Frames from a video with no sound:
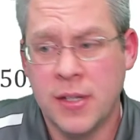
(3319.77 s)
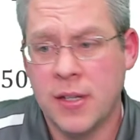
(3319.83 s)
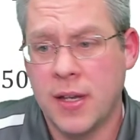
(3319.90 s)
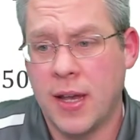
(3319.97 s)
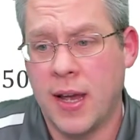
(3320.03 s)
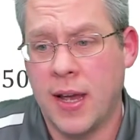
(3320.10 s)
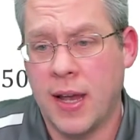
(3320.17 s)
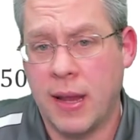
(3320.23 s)

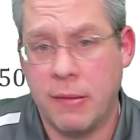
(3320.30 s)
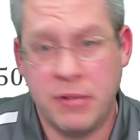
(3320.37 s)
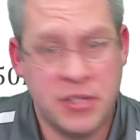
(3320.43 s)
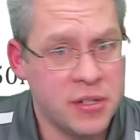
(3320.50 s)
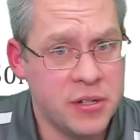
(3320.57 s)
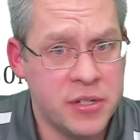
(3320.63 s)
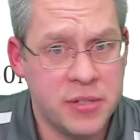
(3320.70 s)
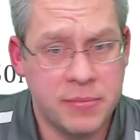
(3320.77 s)
and we
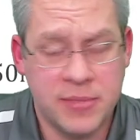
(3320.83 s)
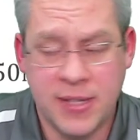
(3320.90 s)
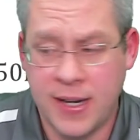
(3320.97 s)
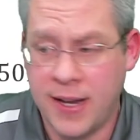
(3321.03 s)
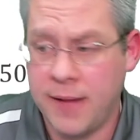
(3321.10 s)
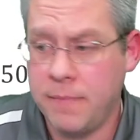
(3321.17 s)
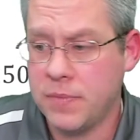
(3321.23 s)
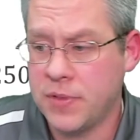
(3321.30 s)
still use them
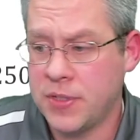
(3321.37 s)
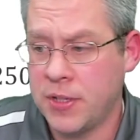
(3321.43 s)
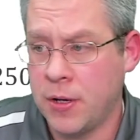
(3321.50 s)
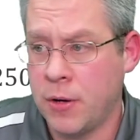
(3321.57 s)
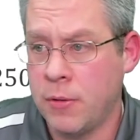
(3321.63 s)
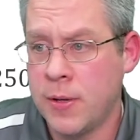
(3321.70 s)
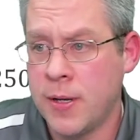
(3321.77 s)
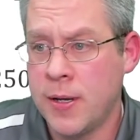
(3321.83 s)
today. So,